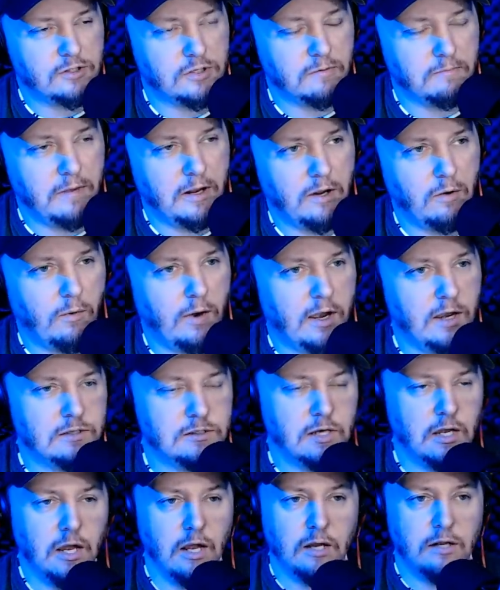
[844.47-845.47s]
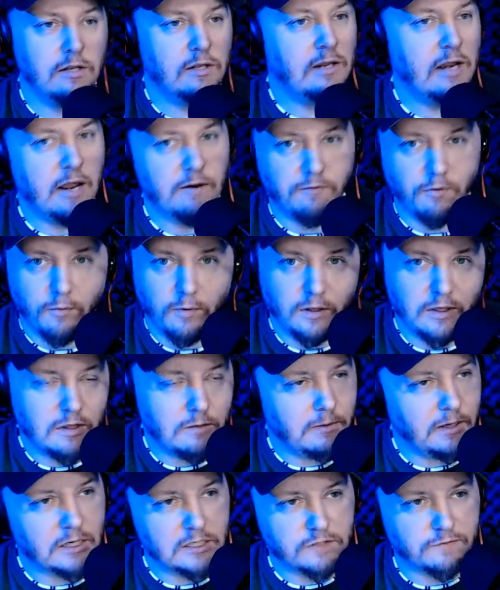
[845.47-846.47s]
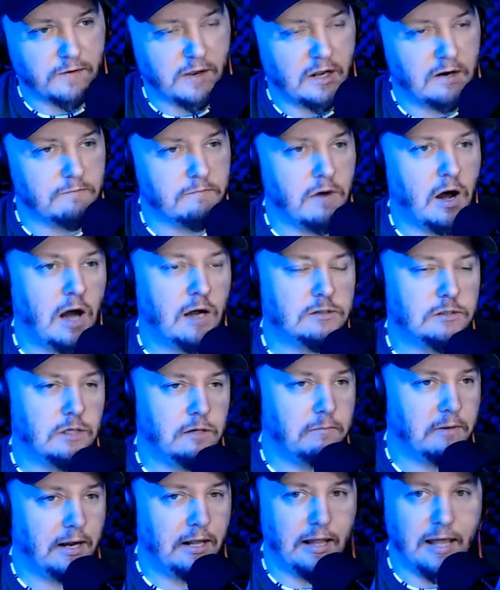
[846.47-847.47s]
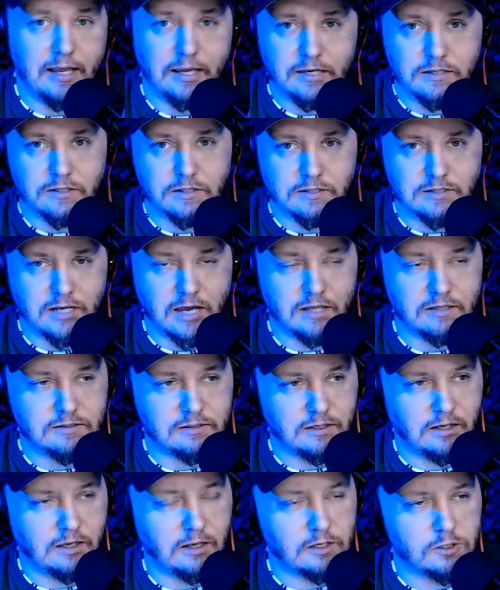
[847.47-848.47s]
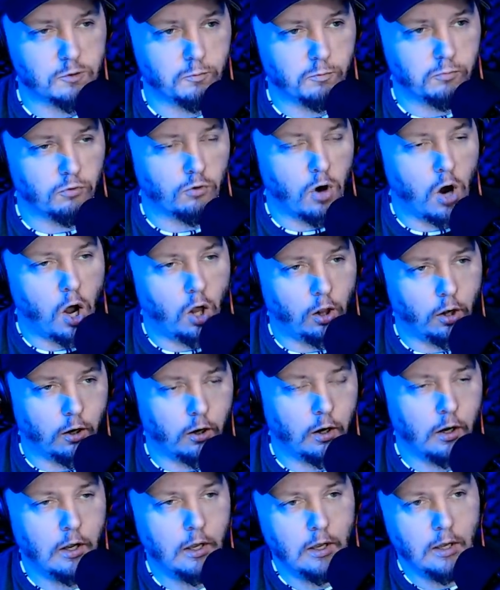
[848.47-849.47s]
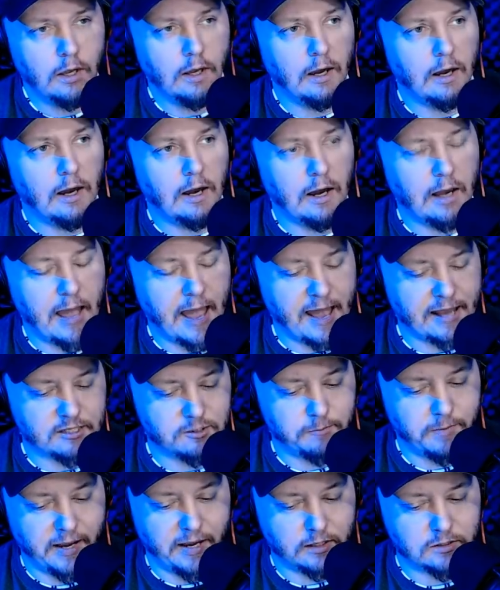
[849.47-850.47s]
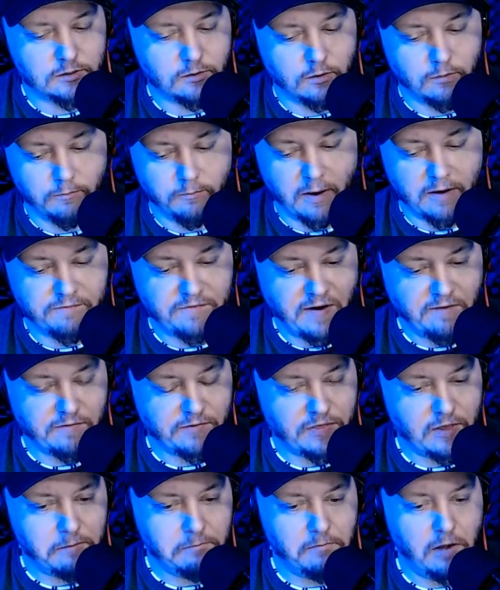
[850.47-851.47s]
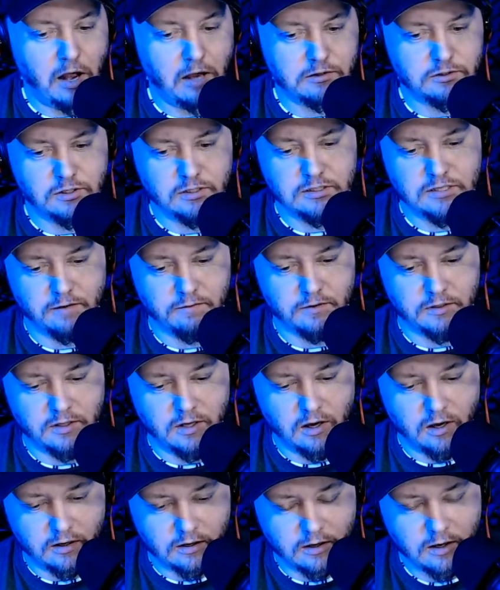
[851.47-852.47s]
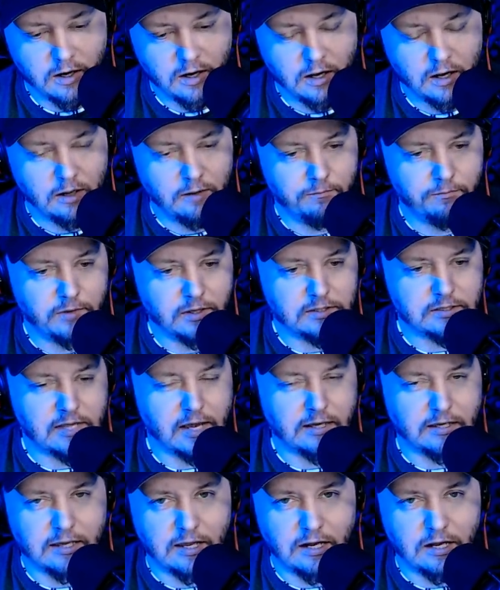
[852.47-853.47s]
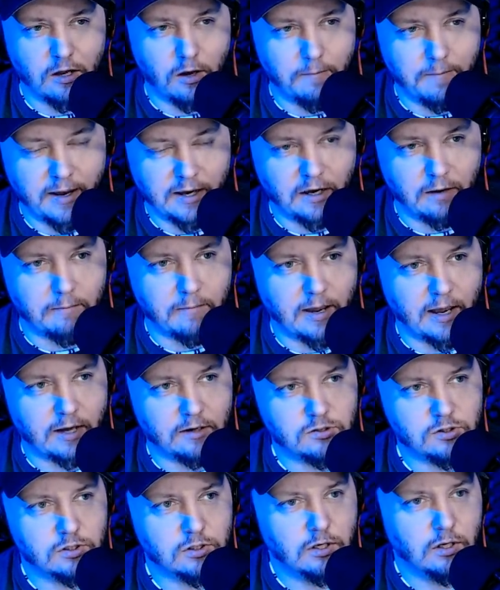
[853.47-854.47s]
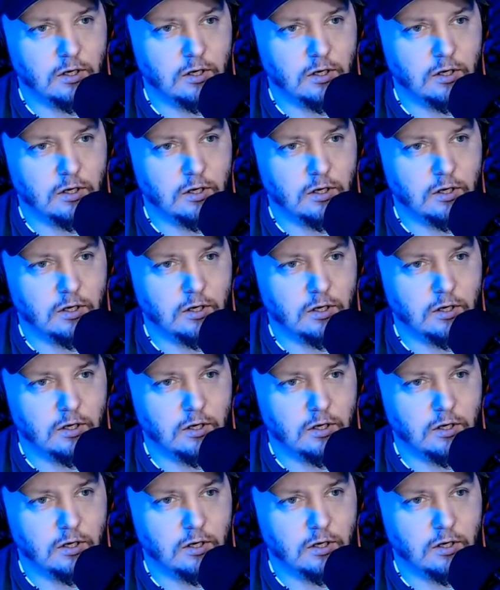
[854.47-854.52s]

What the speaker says: in many ways. Never really the biggest fan of Moxley, but I like his intensity and his brawler aspects. My favorite thing Moxley's ever done is that Kenny Omega match.